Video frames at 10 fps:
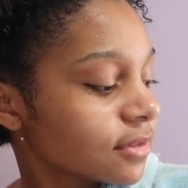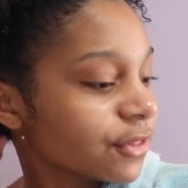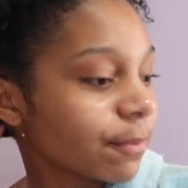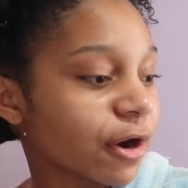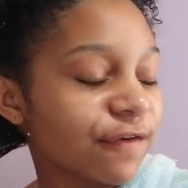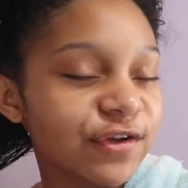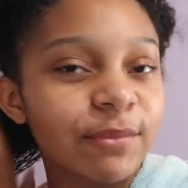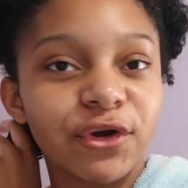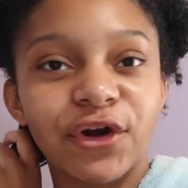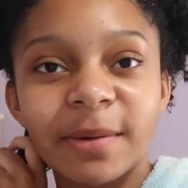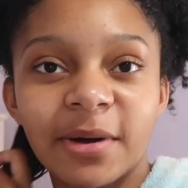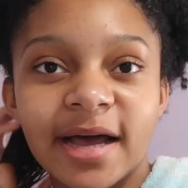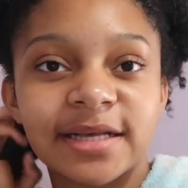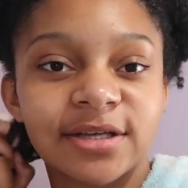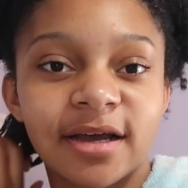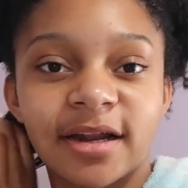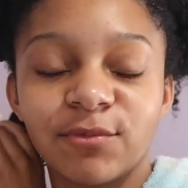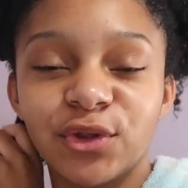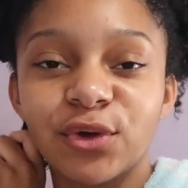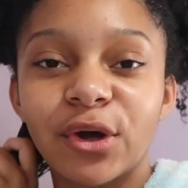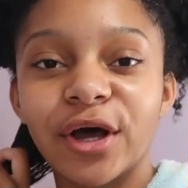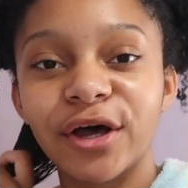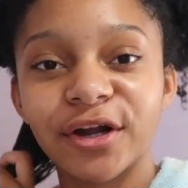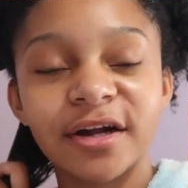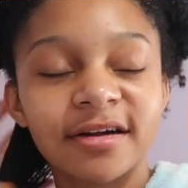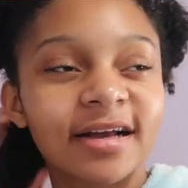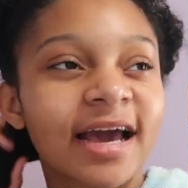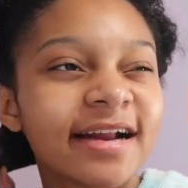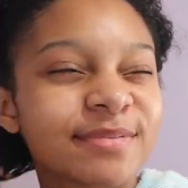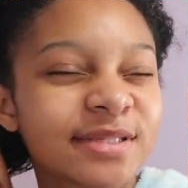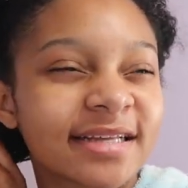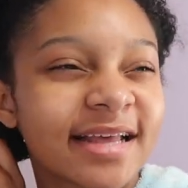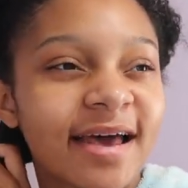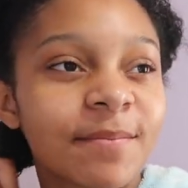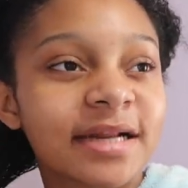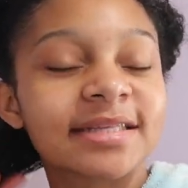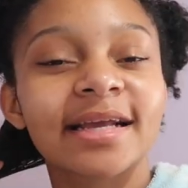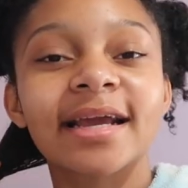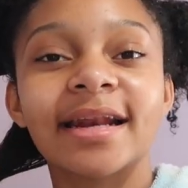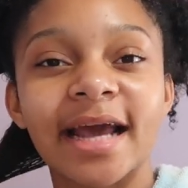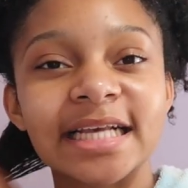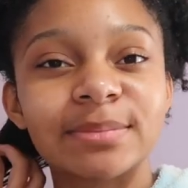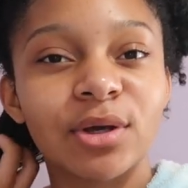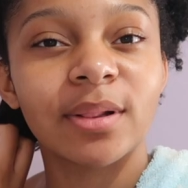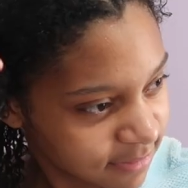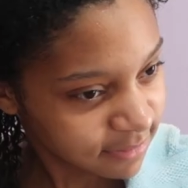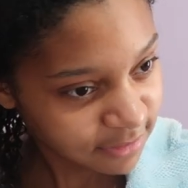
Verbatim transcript: the perfume your grandma has on it when you go to hug her. It kind of smells like that, but it's like a nice smell.